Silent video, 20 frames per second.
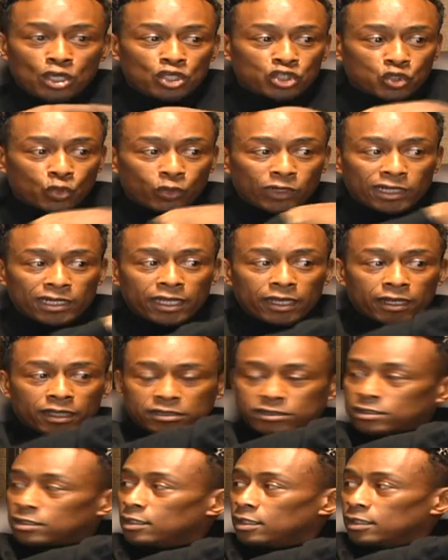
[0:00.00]
So it led
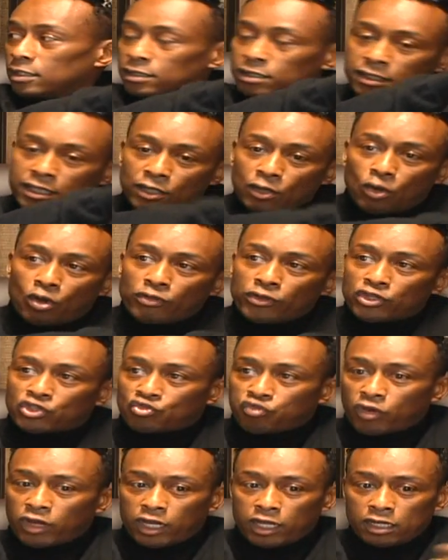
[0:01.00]
us to get on the
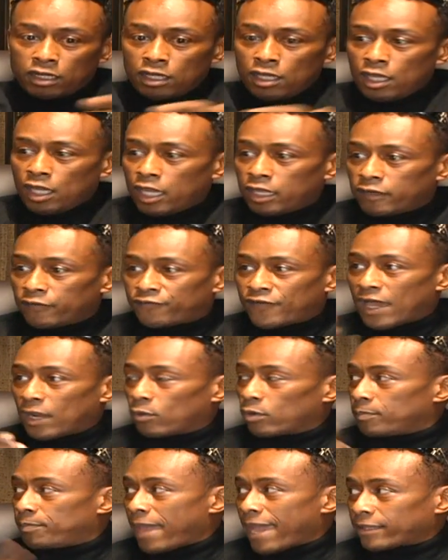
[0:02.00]
train and to
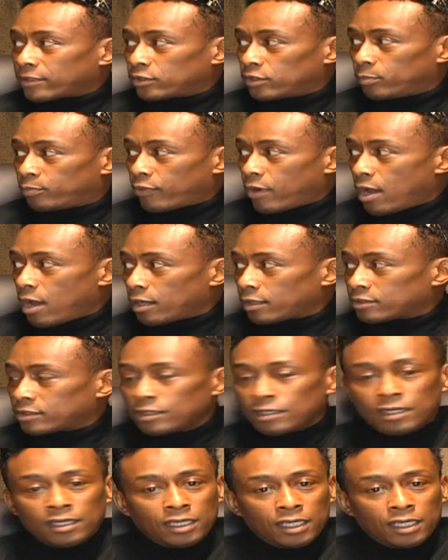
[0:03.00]
follow it back to the Bronx.